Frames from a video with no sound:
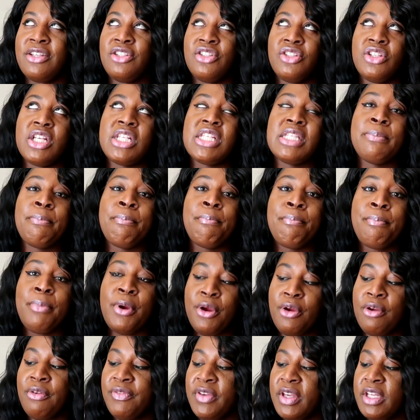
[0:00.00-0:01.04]
it's just
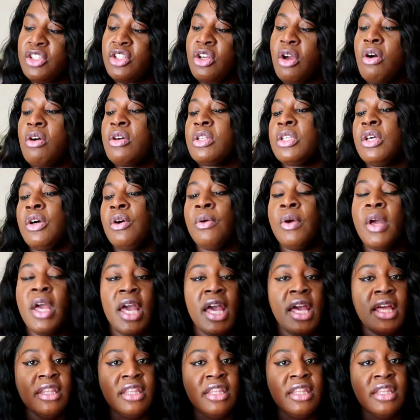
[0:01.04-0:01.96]
perfect y'all so